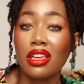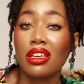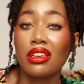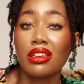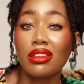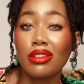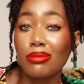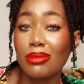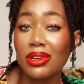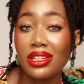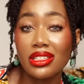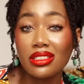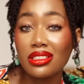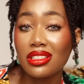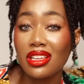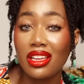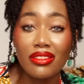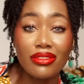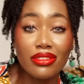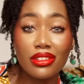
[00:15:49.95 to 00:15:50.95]
You might just
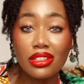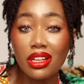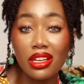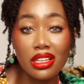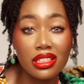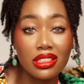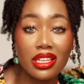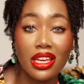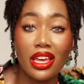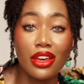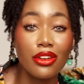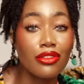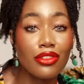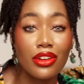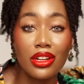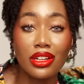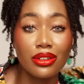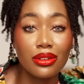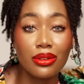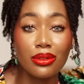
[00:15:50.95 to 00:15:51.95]
have clogged hair
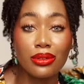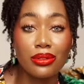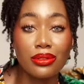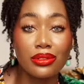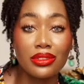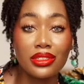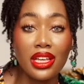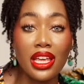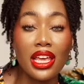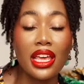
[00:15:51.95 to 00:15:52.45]
follicles.